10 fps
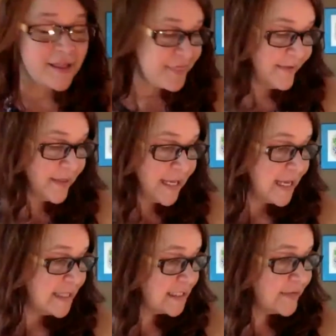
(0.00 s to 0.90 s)

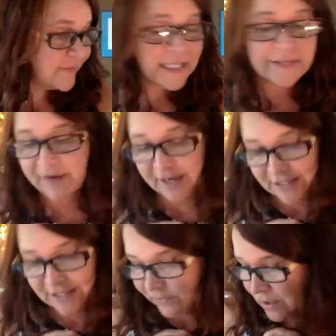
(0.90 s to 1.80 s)
It's very
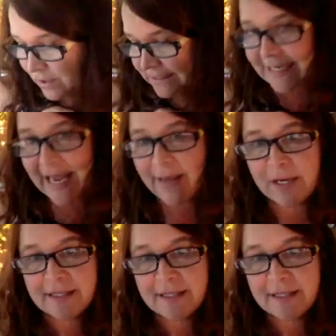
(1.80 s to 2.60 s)
difficult to say, because